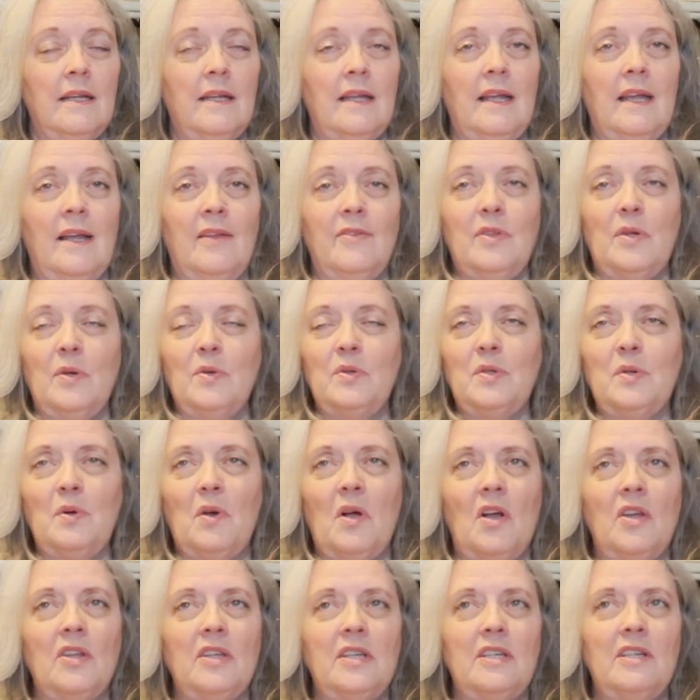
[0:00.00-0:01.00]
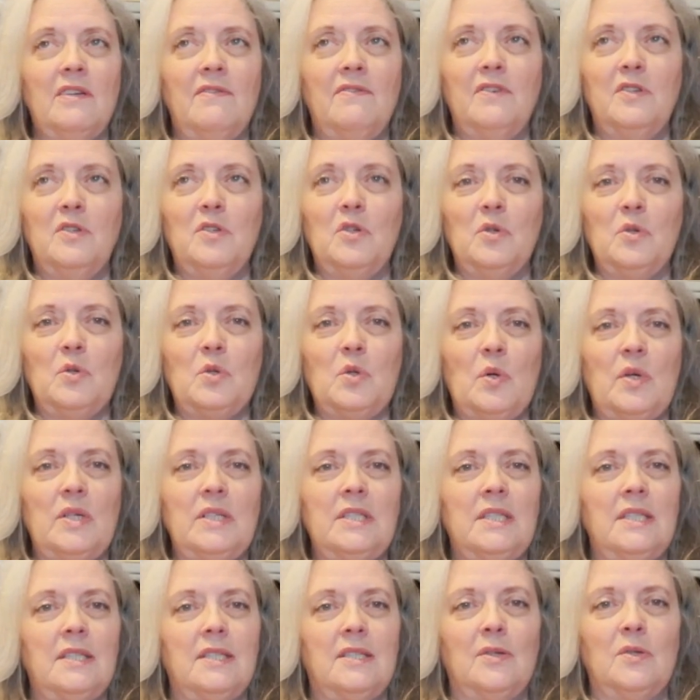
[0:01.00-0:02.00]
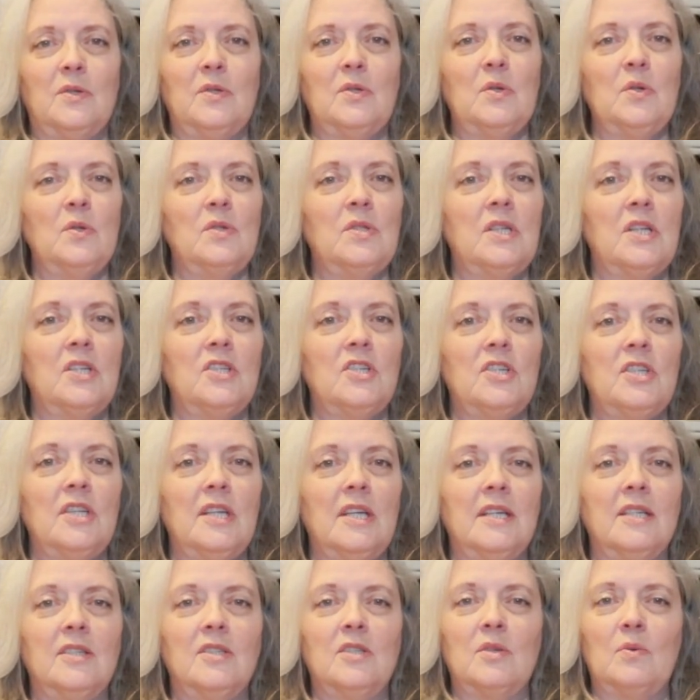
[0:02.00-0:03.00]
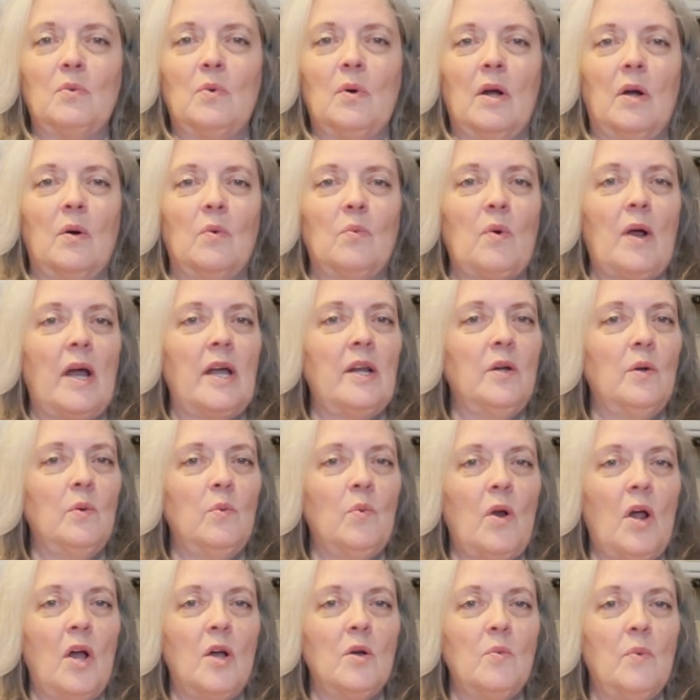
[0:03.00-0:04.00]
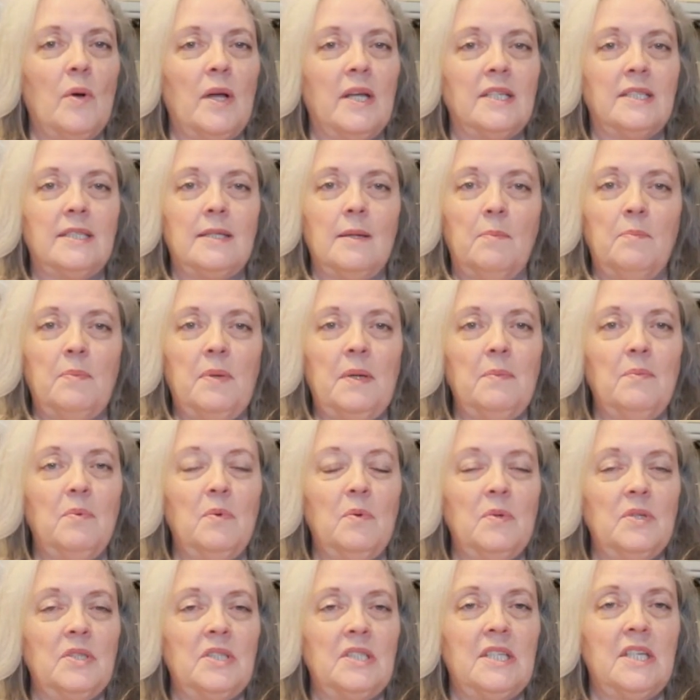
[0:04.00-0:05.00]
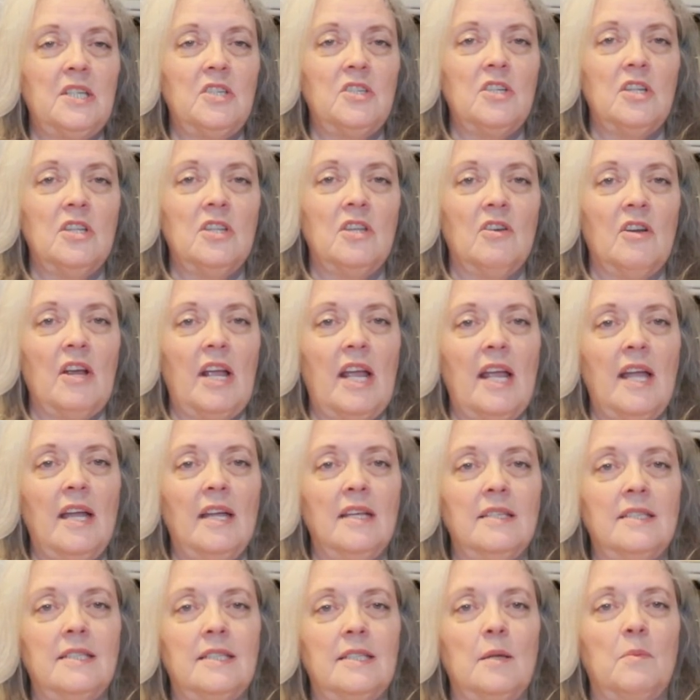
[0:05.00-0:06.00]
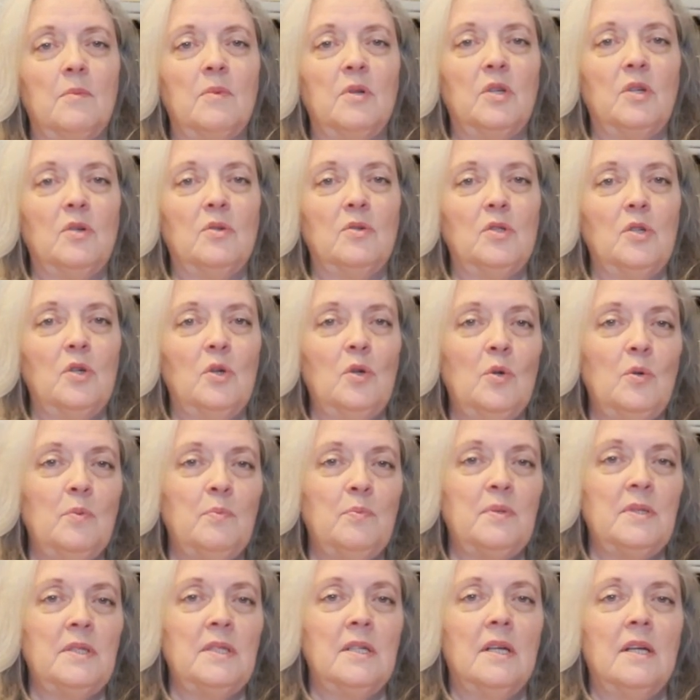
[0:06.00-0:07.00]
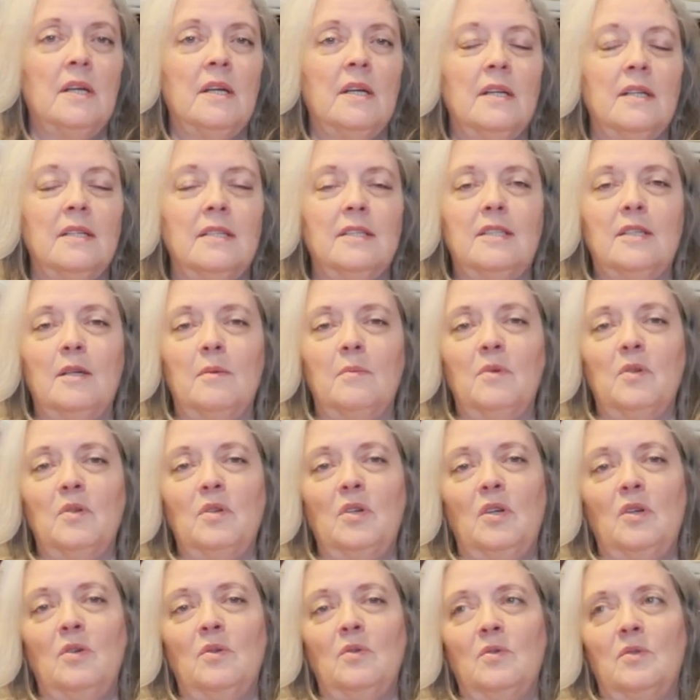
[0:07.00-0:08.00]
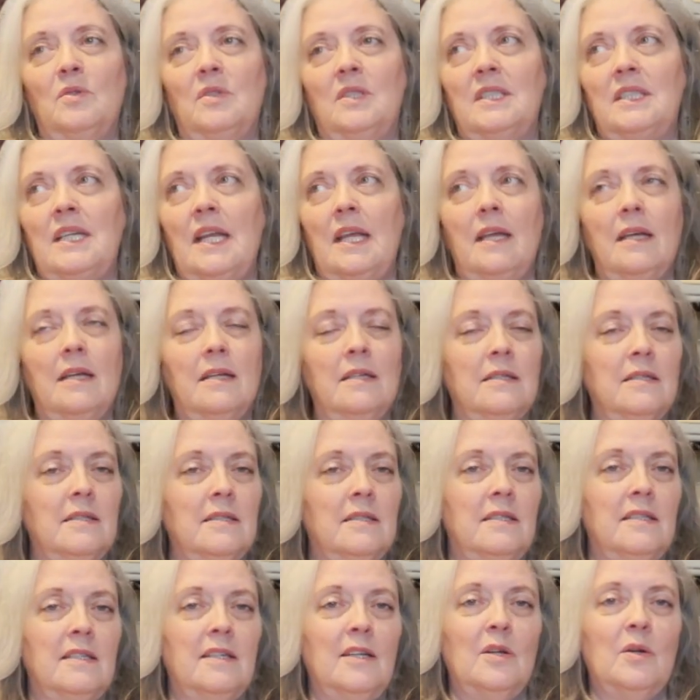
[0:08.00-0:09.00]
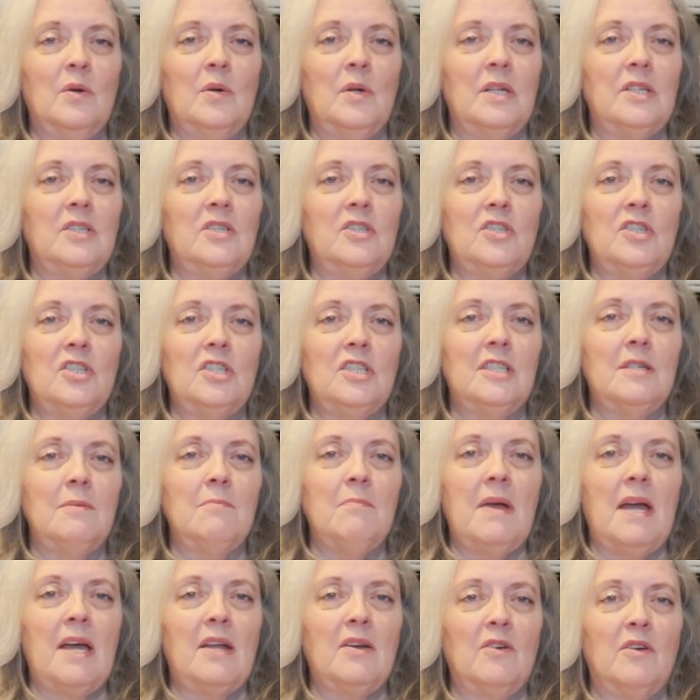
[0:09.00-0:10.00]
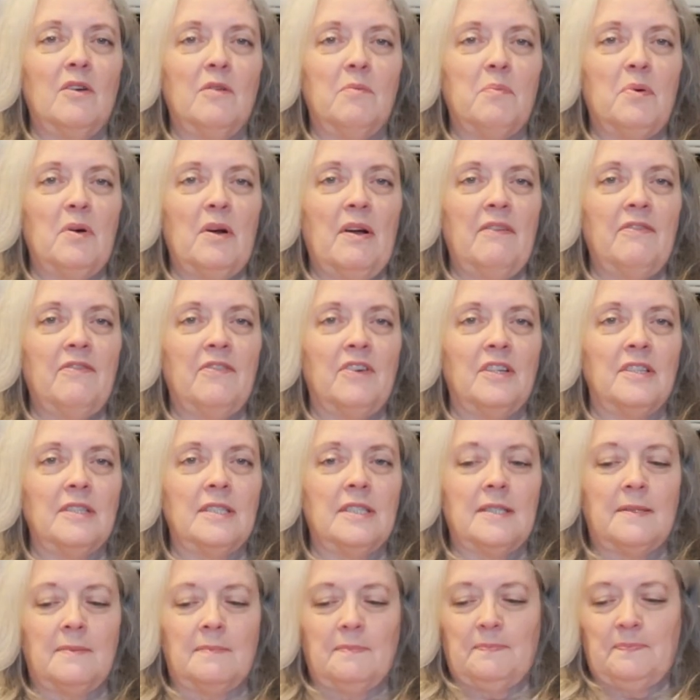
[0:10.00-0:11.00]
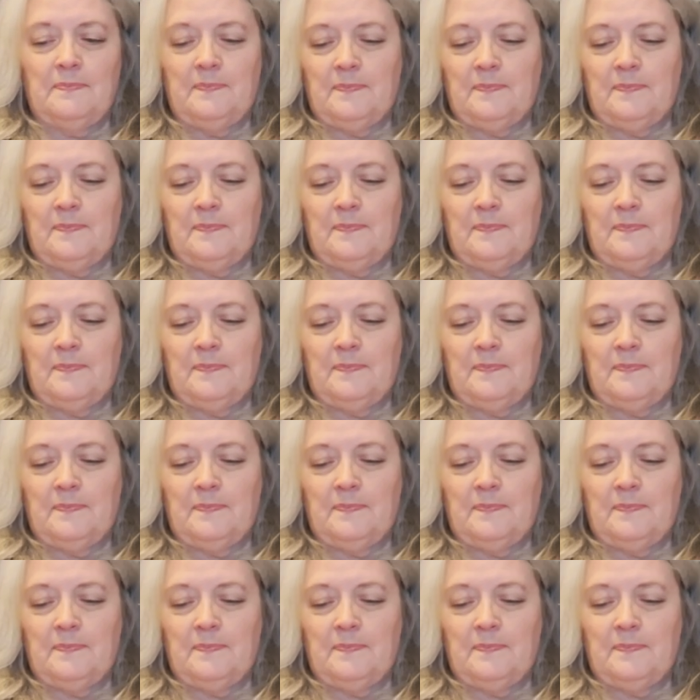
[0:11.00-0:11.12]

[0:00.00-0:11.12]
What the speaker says: And those are all individual choices. There's no such thing as a right or wrong way. Some people will stitch in their hands, some will use hoops, some will use stands. You know, it's just a matter of preference.